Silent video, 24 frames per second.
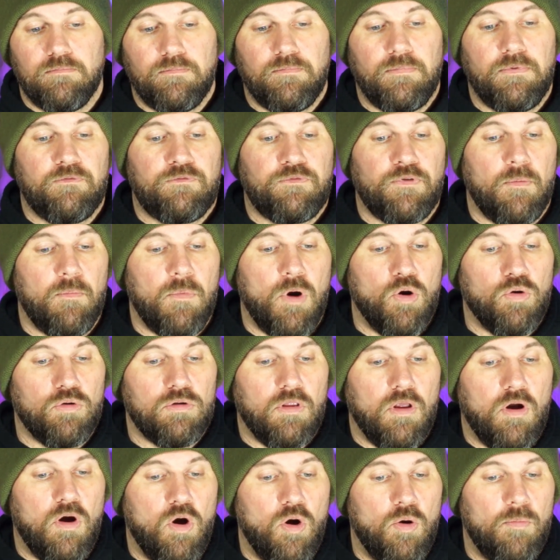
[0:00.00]
from
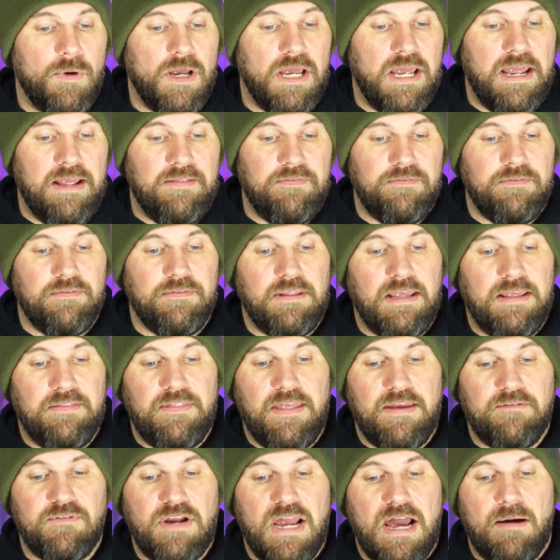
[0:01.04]
Oklahoma, and
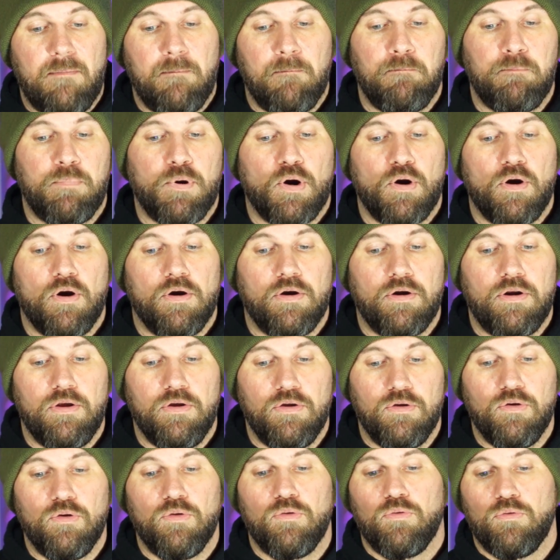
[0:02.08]
they've got Bird,
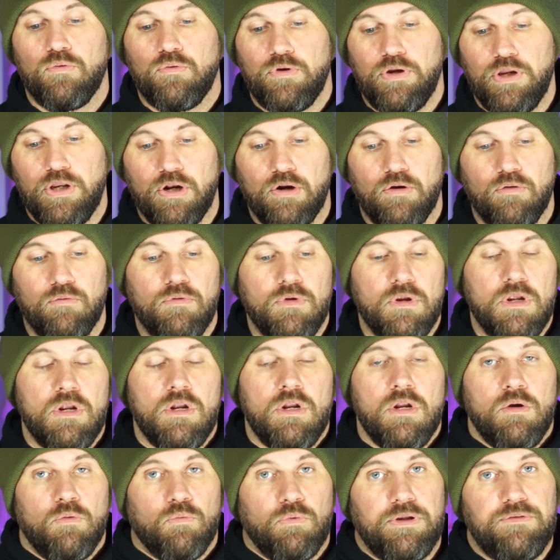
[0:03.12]
who
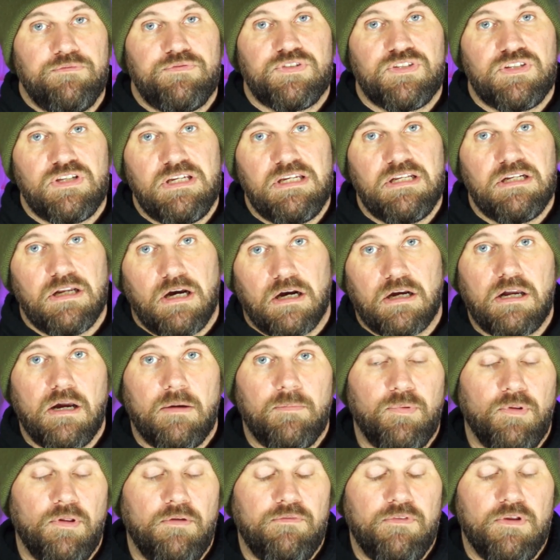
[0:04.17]
we've seen a
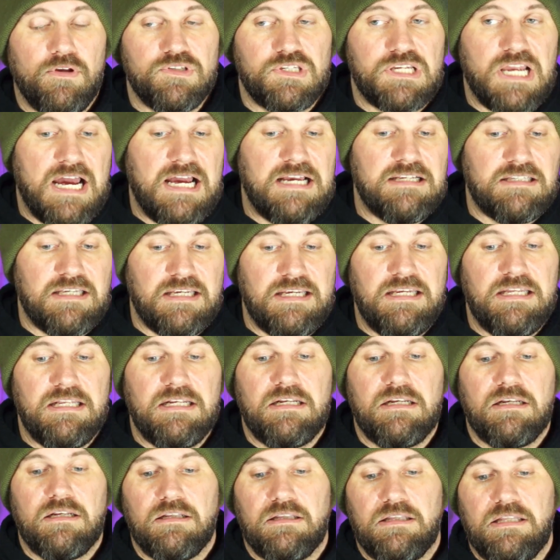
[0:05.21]
couple of those guys
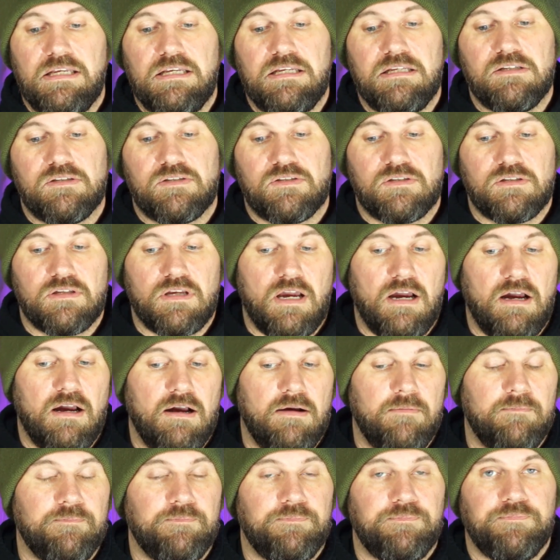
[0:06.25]
in these
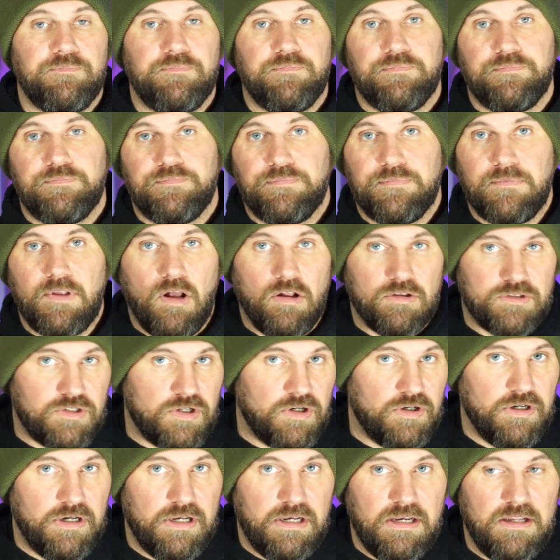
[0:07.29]

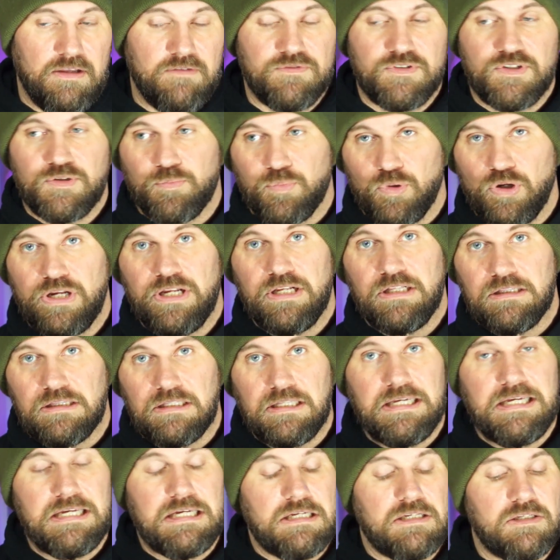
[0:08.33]
alternative spring
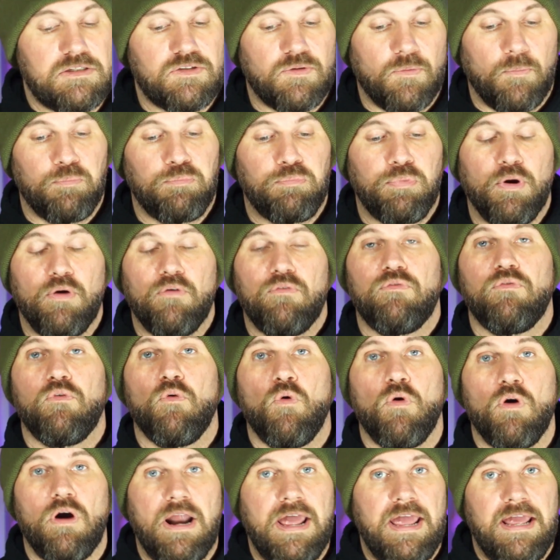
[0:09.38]
leagues
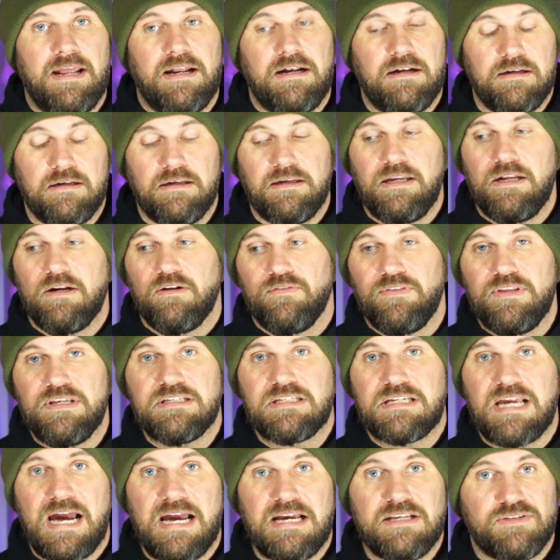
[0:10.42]
before, and these
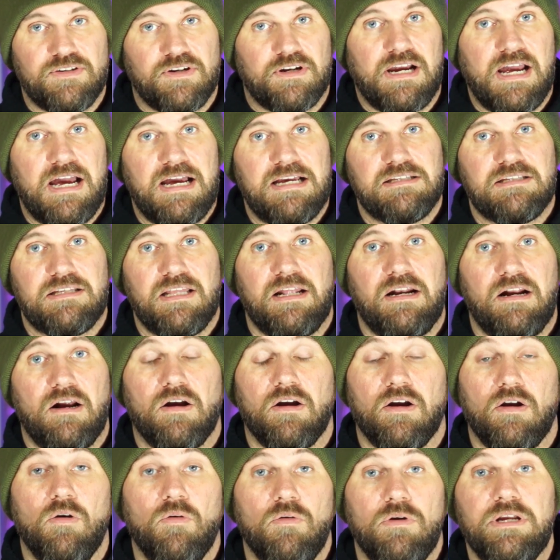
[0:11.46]
guys are guys that are
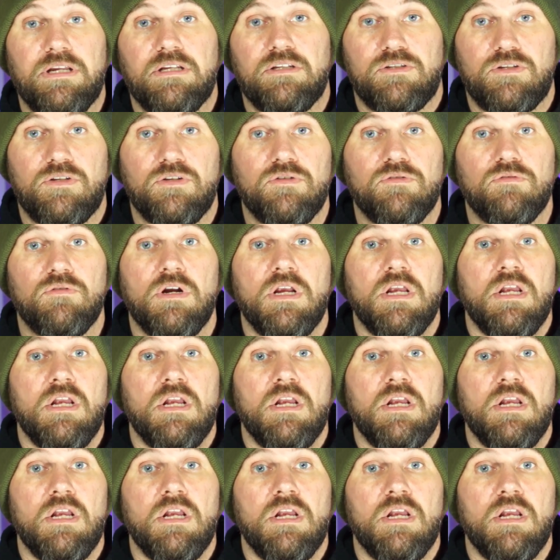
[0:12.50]
going to